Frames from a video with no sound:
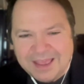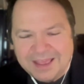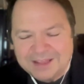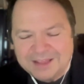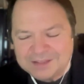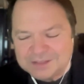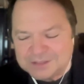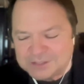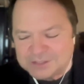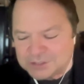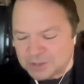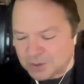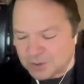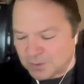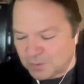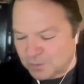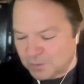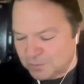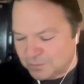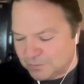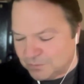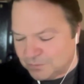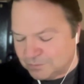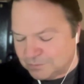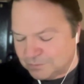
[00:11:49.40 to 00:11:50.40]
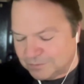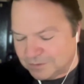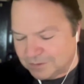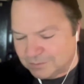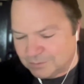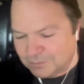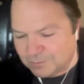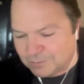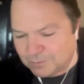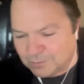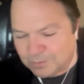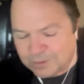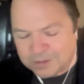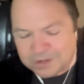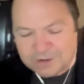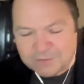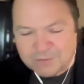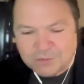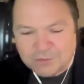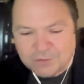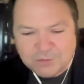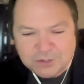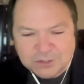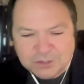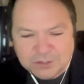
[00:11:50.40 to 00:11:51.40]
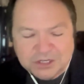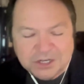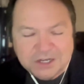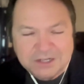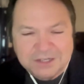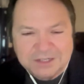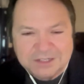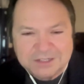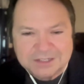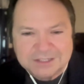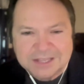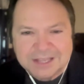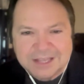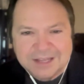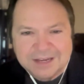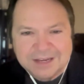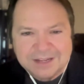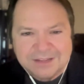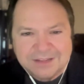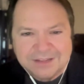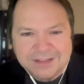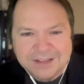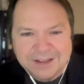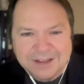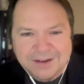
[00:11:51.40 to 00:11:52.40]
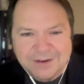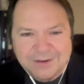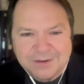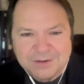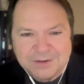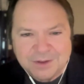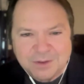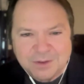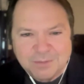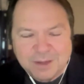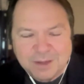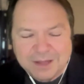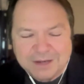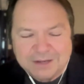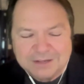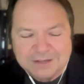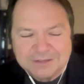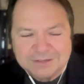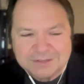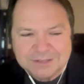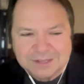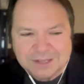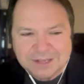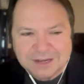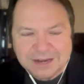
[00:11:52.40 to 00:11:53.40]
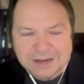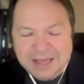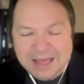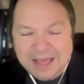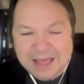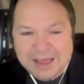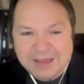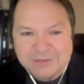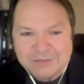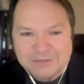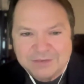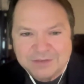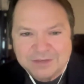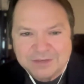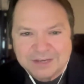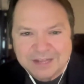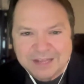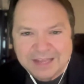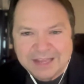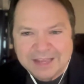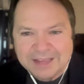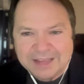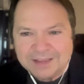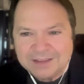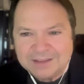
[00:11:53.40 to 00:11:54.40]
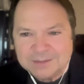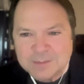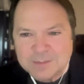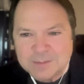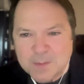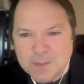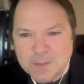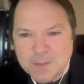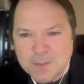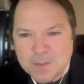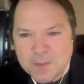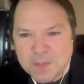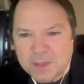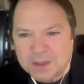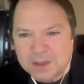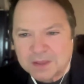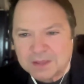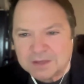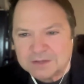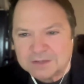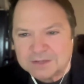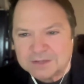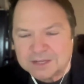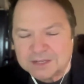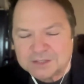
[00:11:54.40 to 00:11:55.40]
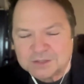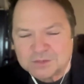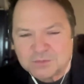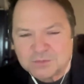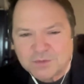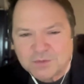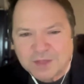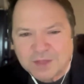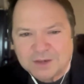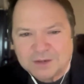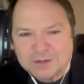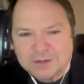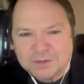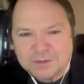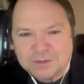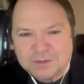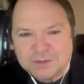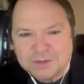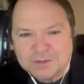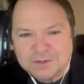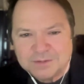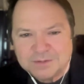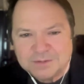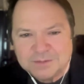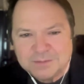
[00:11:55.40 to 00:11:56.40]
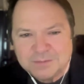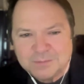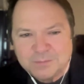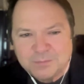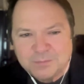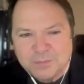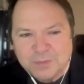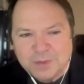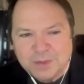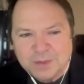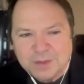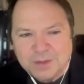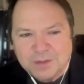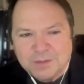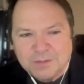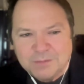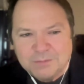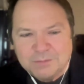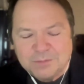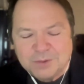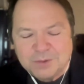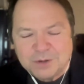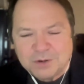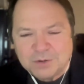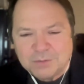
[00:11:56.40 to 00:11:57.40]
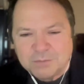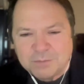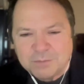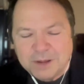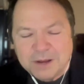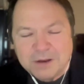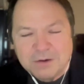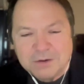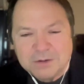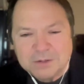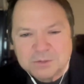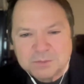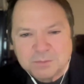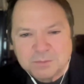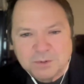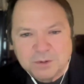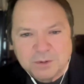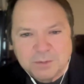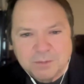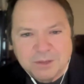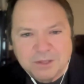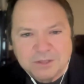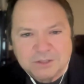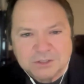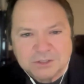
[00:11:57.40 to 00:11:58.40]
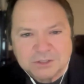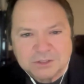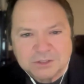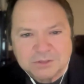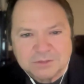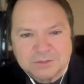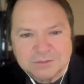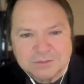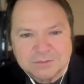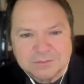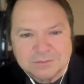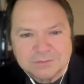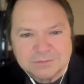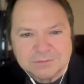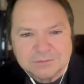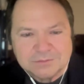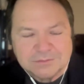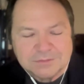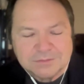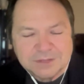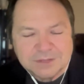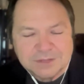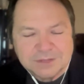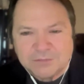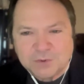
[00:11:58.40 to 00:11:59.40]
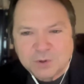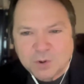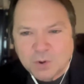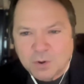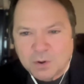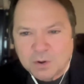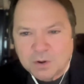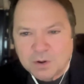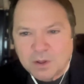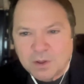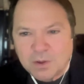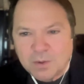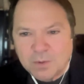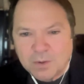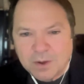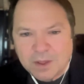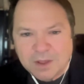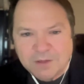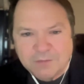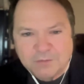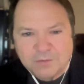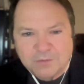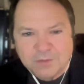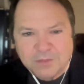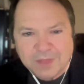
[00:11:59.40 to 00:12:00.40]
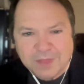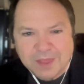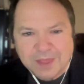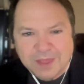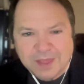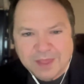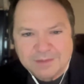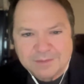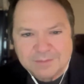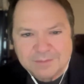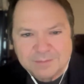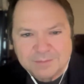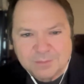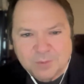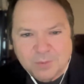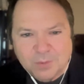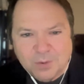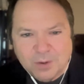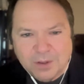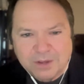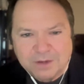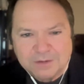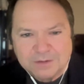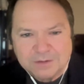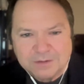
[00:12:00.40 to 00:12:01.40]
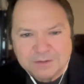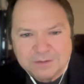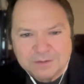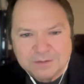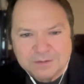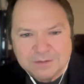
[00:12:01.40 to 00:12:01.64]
And so whatever Virginia said in there, nobody's alive today that can testify to it. But her parents pretty much left her alone after that point.